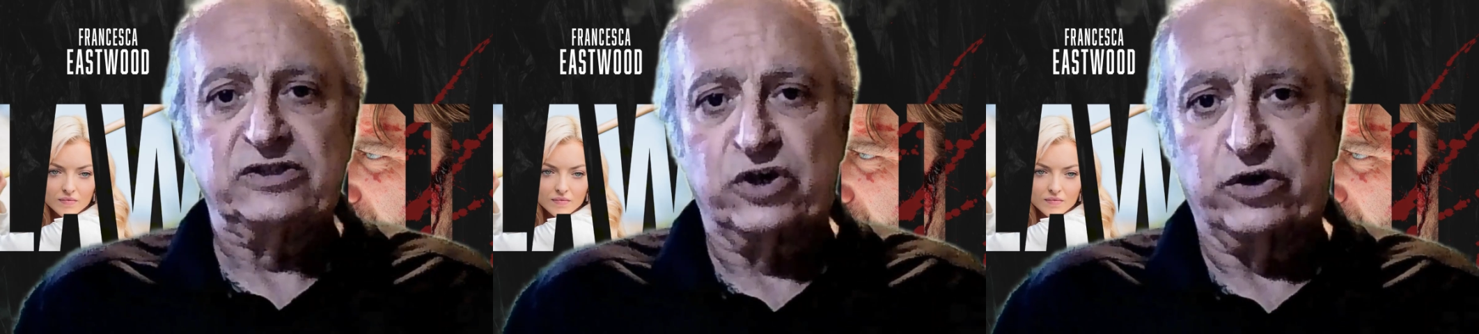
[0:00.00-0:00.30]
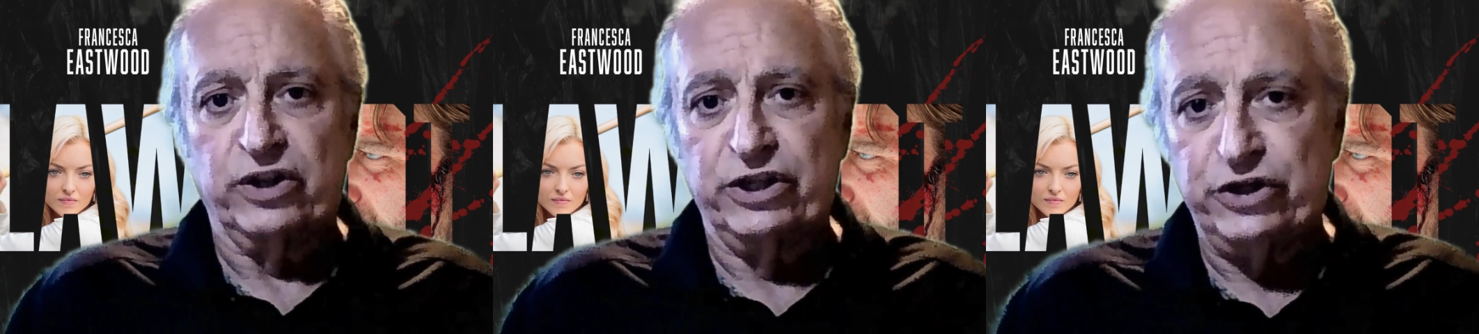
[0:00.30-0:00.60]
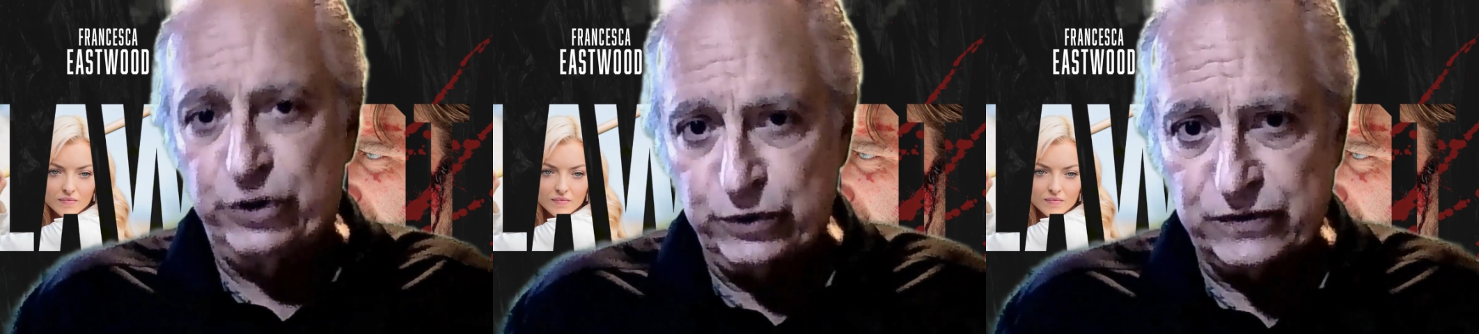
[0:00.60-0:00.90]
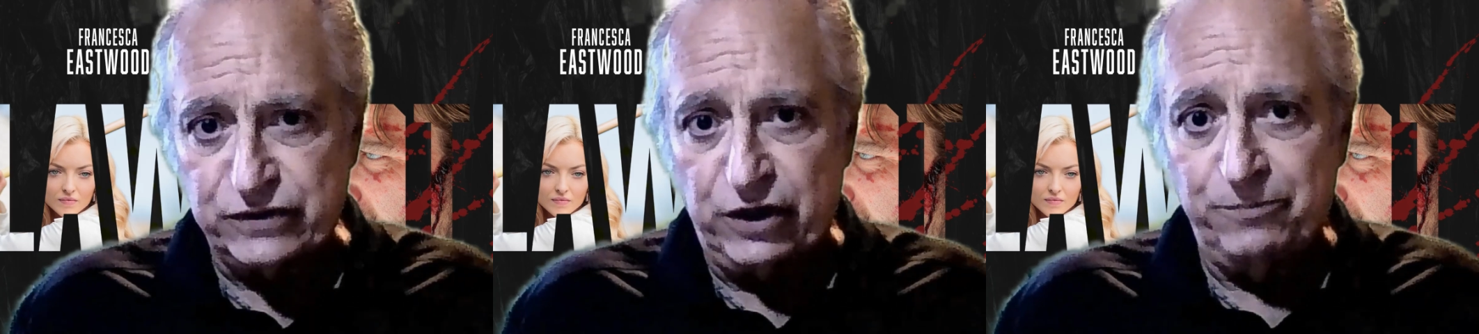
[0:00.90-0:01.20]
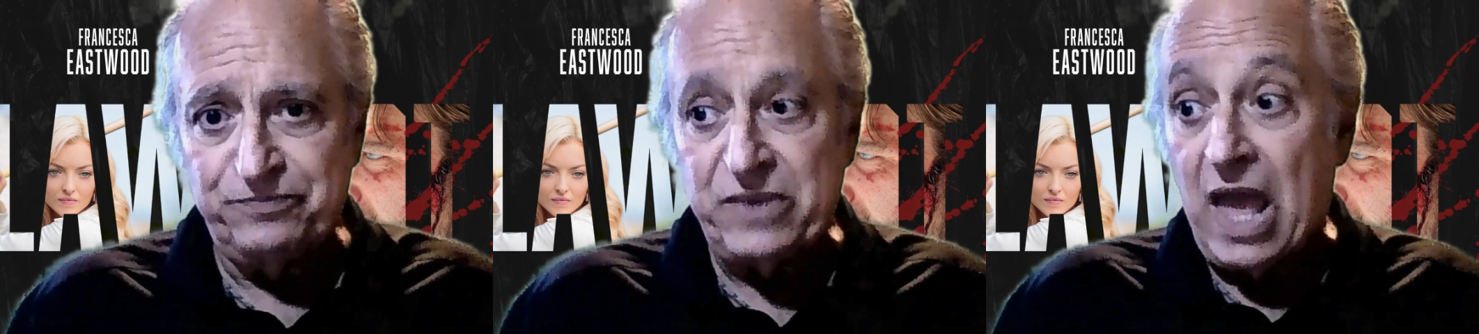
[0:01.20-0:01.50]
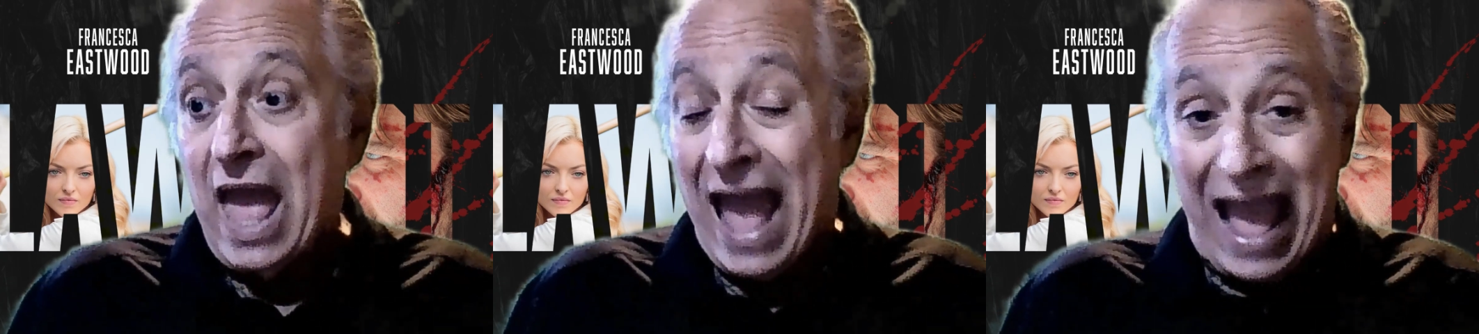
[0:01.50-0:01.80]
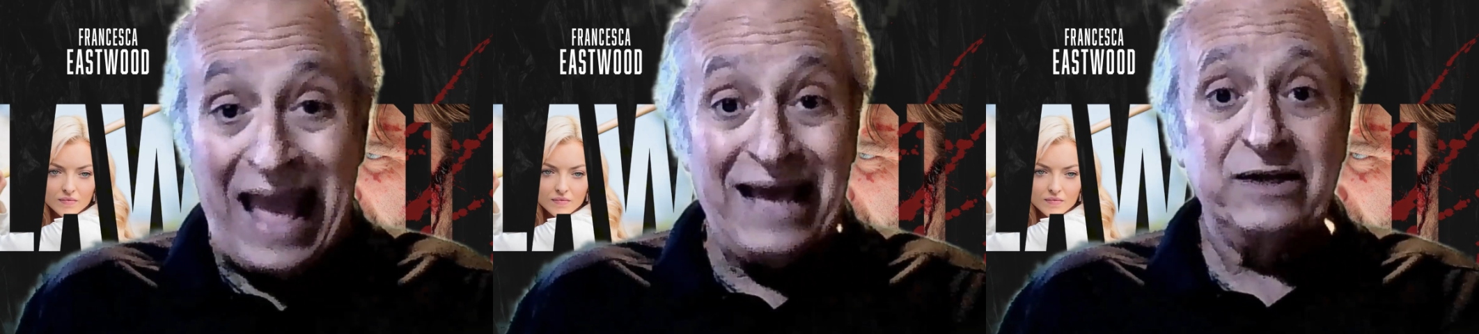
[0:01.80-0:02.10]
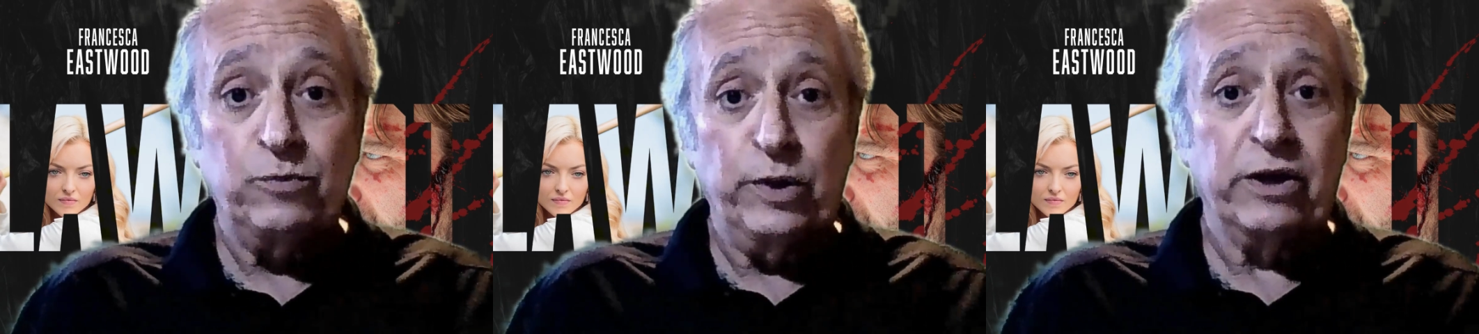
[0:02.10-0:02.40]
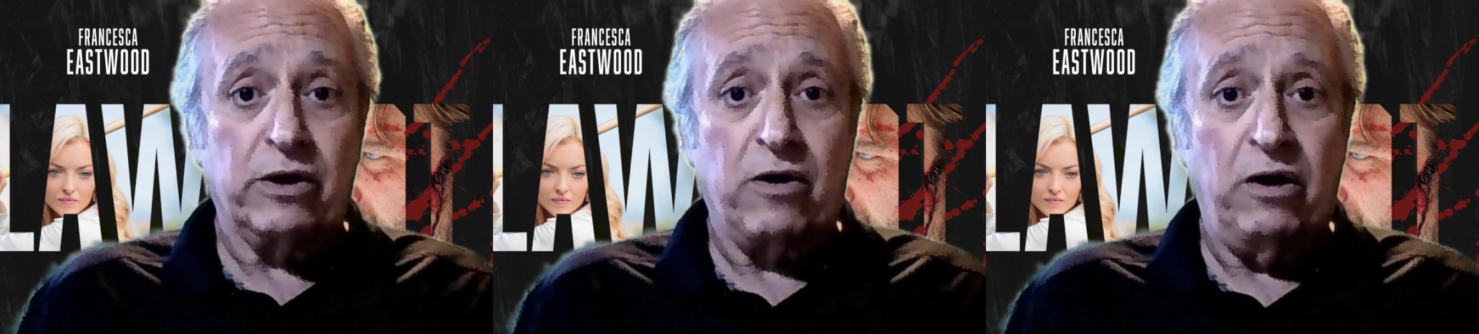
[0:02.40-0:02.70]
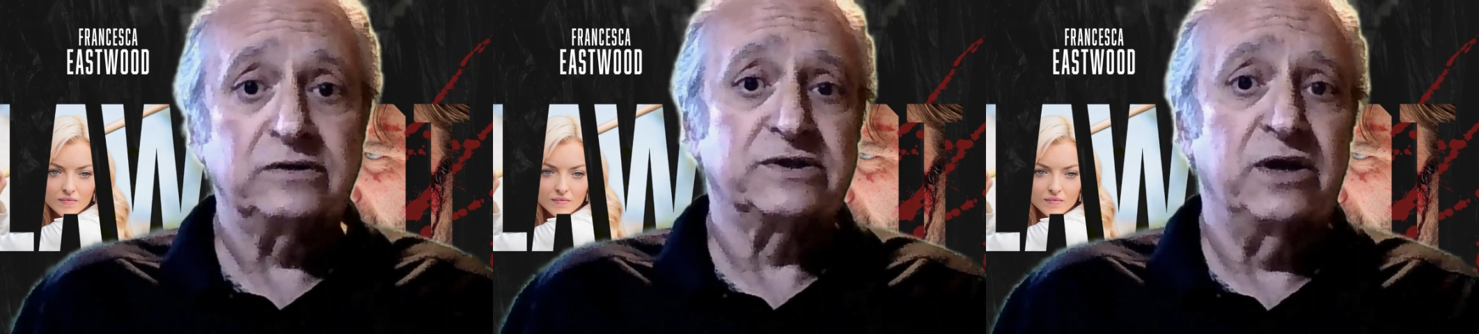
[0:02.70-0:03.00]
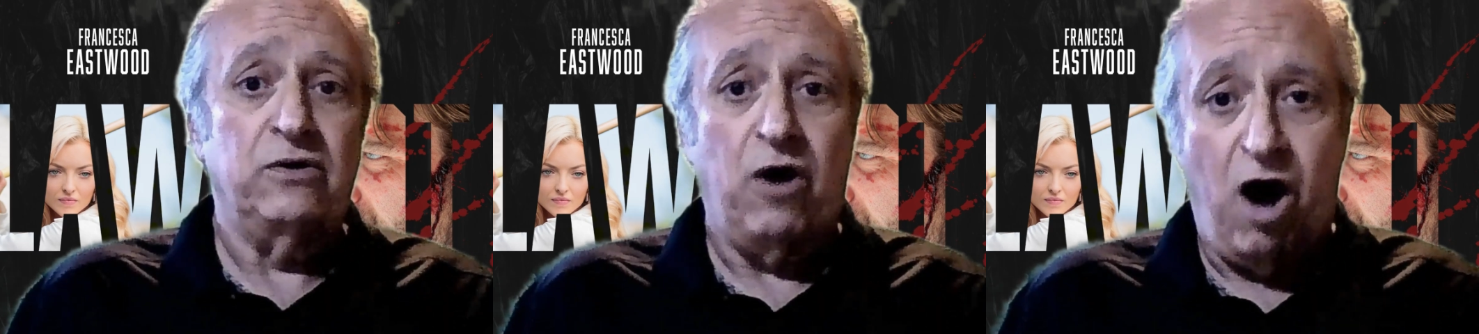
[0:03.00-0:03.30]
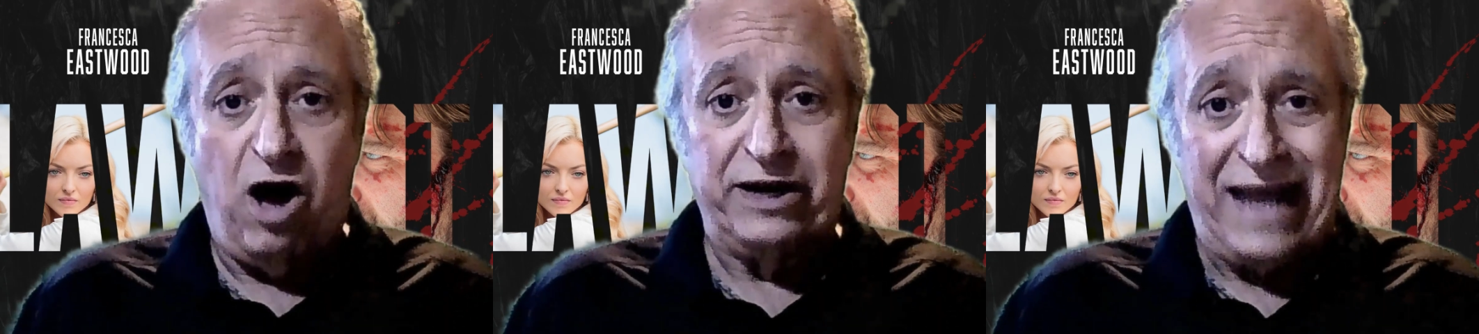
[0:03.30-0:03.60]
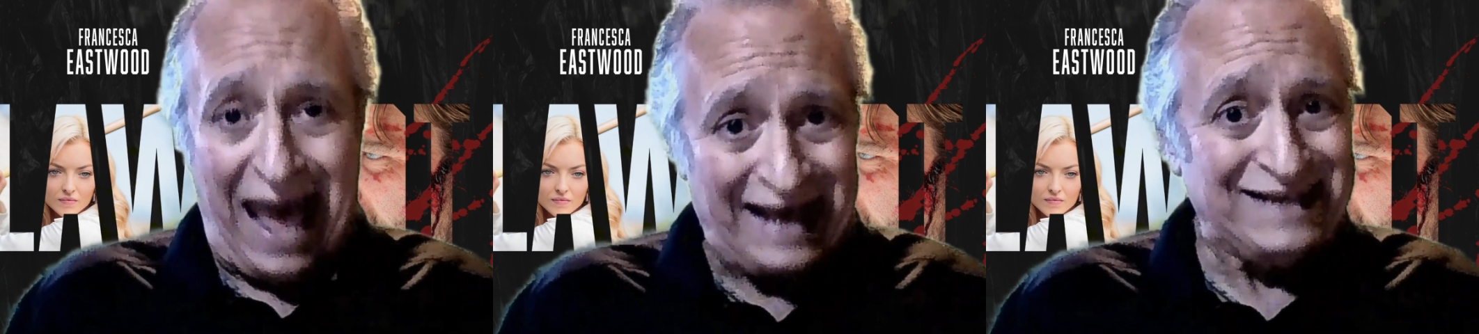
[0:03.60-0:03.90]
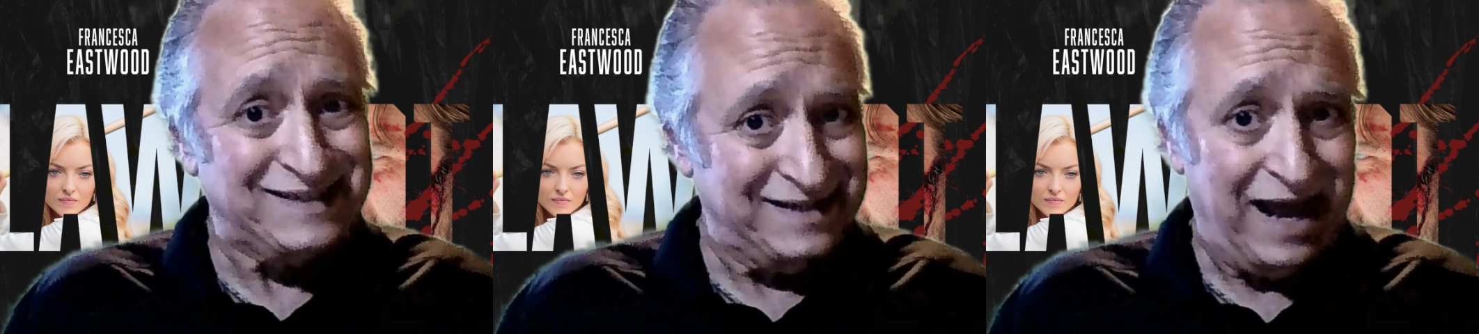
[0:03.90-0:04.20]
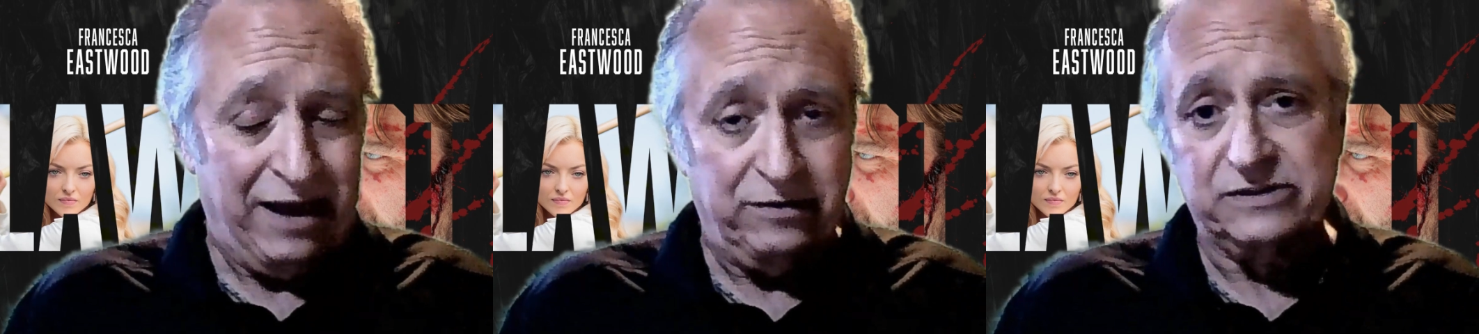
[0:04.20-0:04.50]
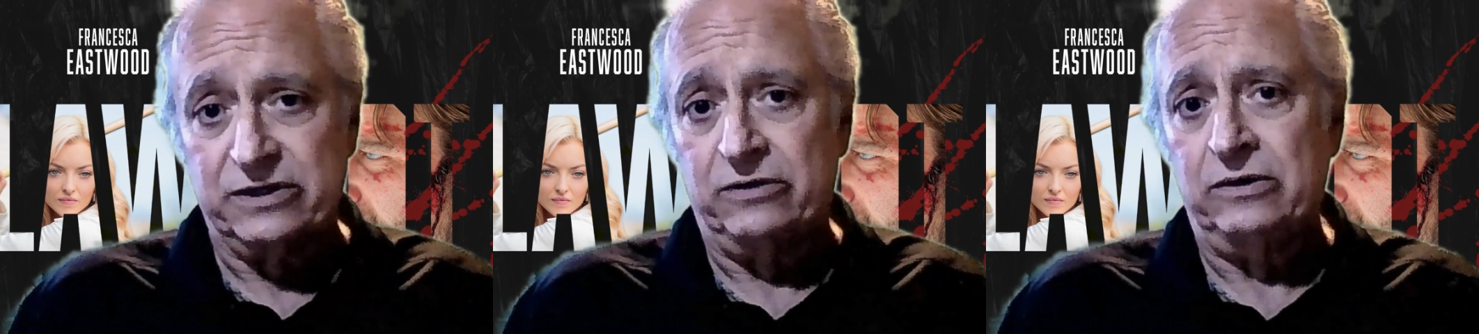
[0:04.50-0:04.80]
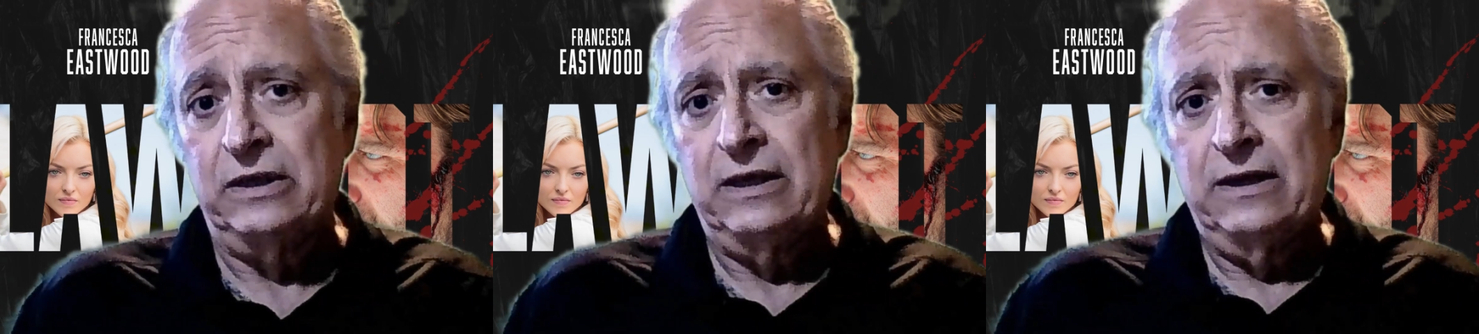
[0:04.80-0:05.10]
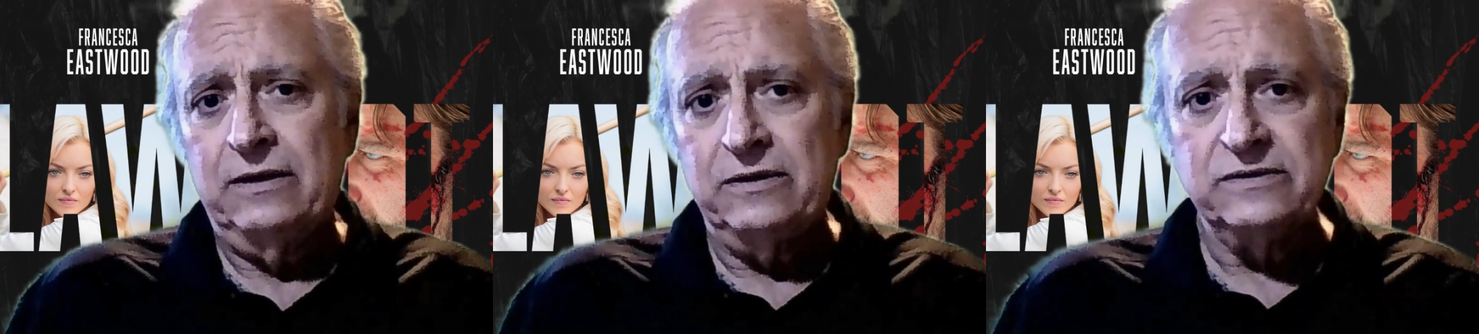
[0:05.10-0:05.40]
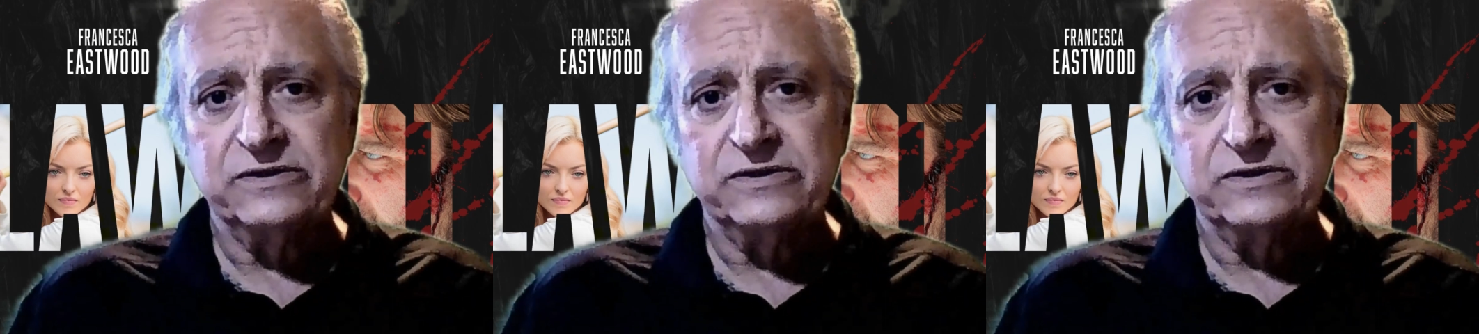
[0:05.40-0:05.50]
Speaker 1: certainly do so. And we are also on X now, so those